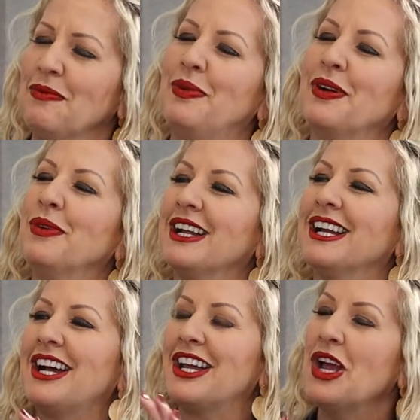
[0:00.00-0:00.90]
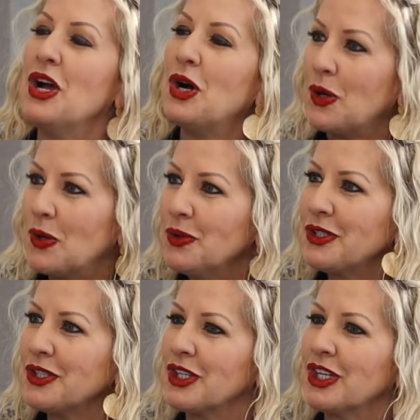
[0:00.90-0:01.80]
But when I got
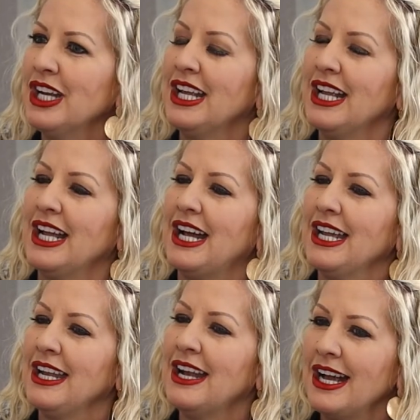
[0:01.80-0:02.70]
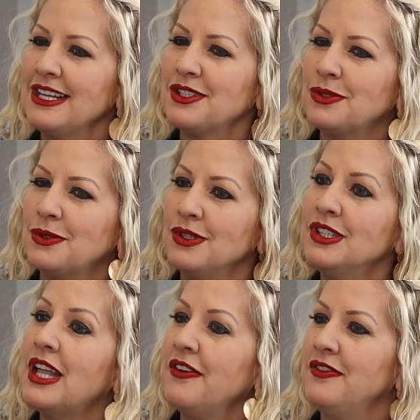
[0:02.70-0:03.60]
older, in high school
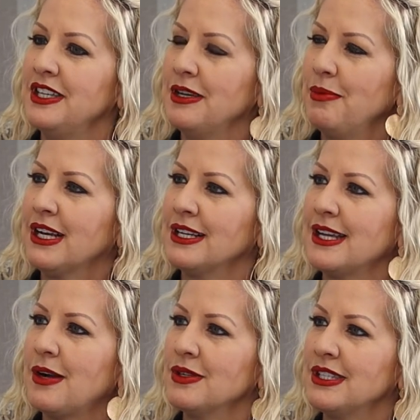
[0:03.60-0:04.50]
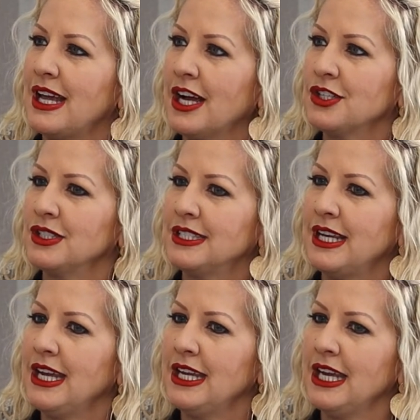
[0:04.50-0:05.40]
loved it because I was actually
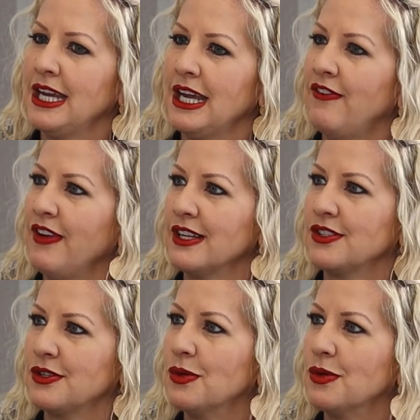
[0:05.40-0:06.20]
taking advanced